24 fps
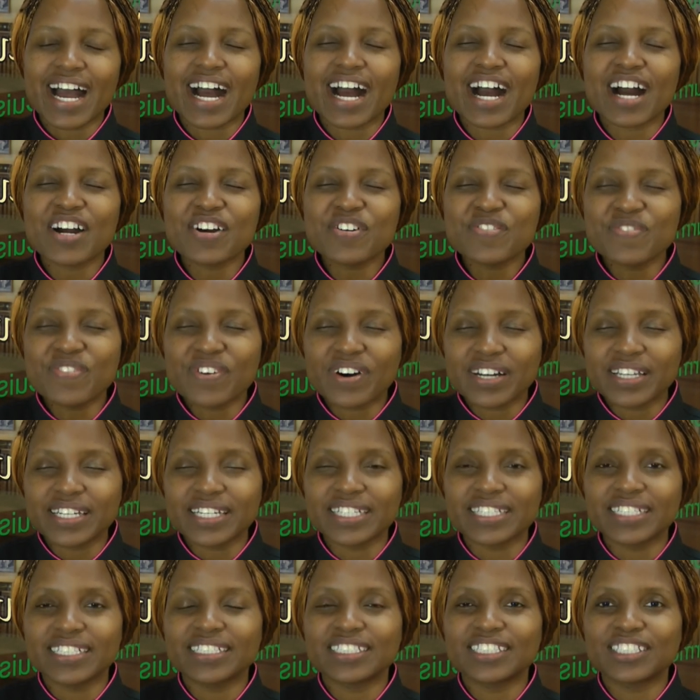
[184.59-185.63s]
I
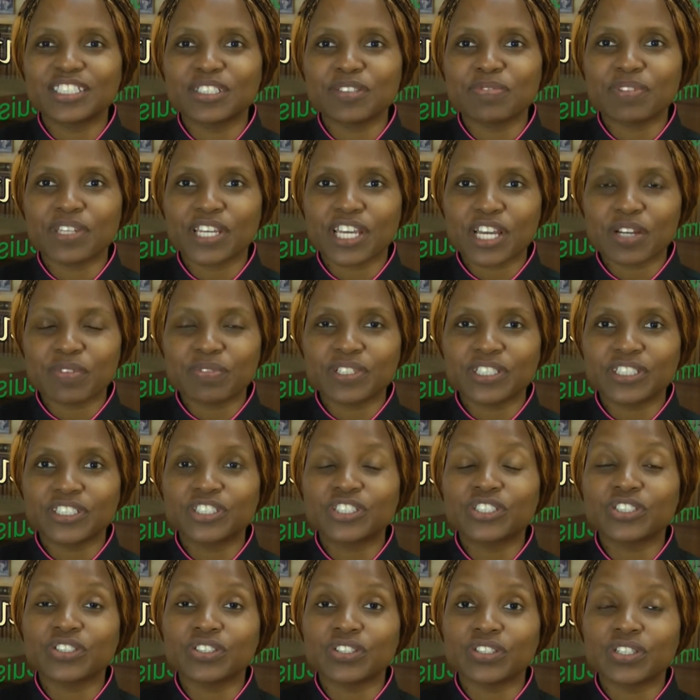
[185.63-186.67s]
wanted to be able
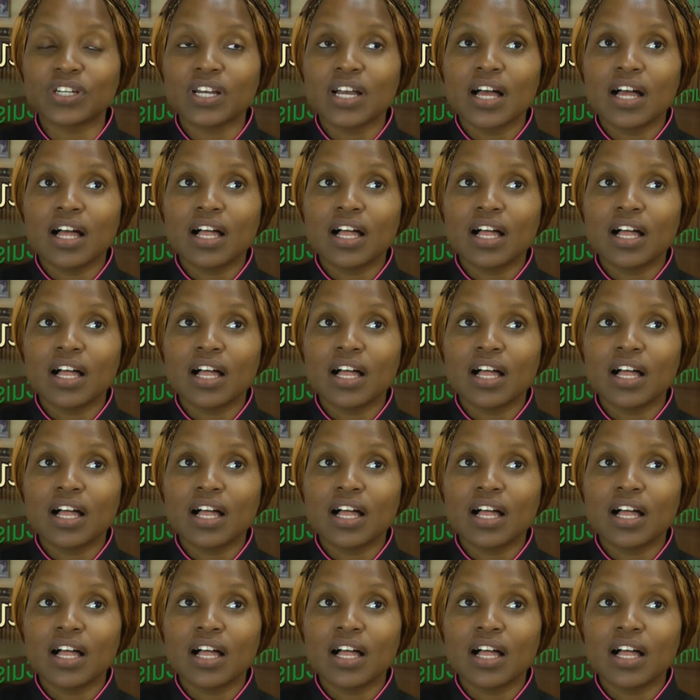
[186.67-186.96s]
to